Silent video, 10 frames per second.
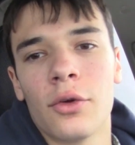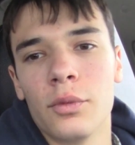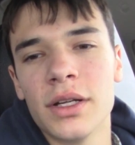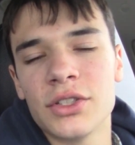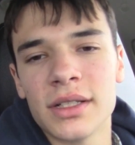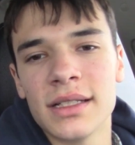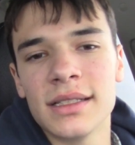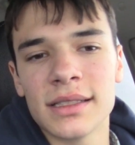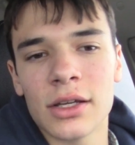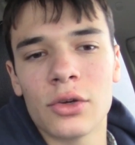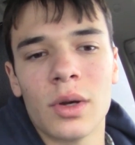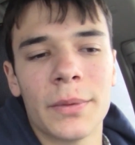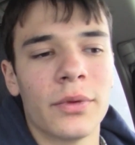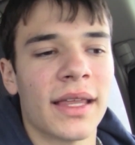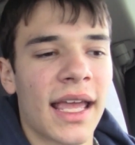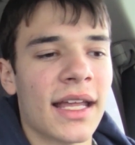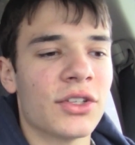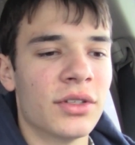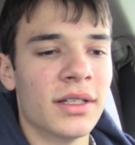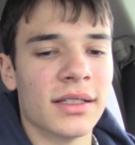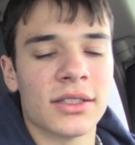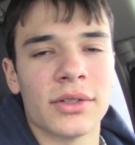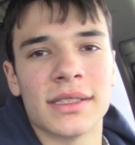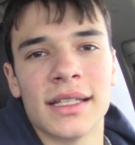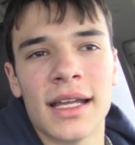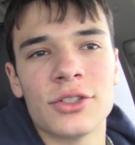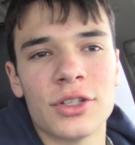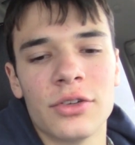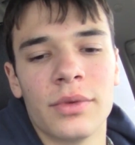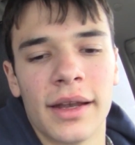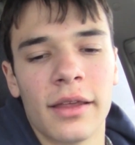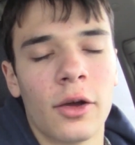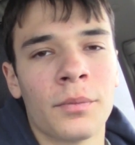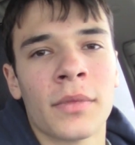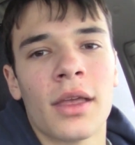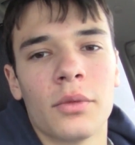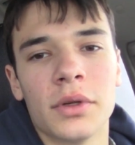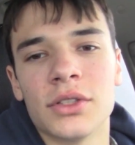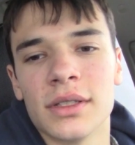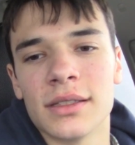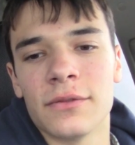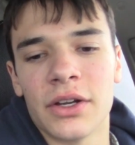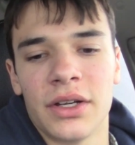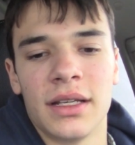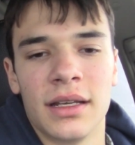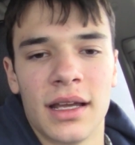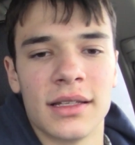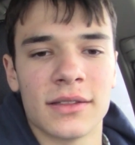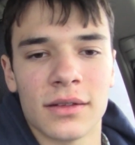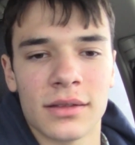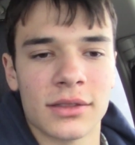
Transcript: which is equipped with HD. So it's the HD radio, which is very nice.